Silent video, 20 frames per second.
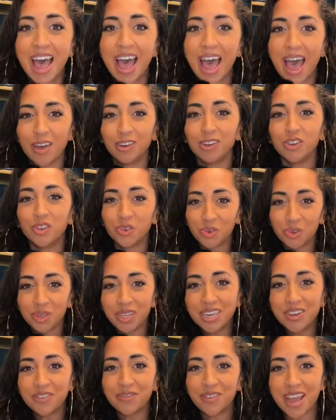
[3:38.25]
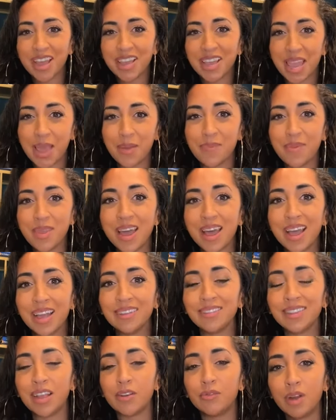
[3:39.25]
how to truly define
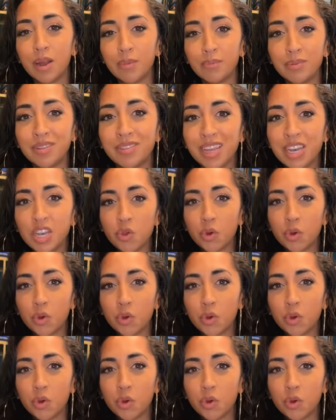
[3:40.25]
KPIs that represent